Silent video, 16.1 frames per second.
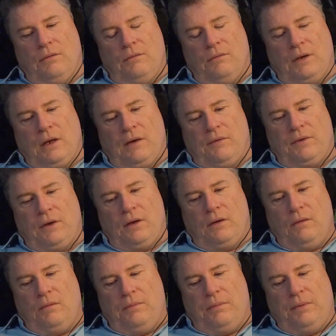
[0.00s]
we have to
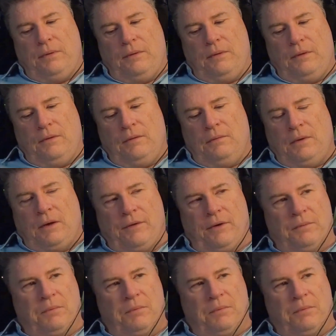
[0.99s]
help unmarried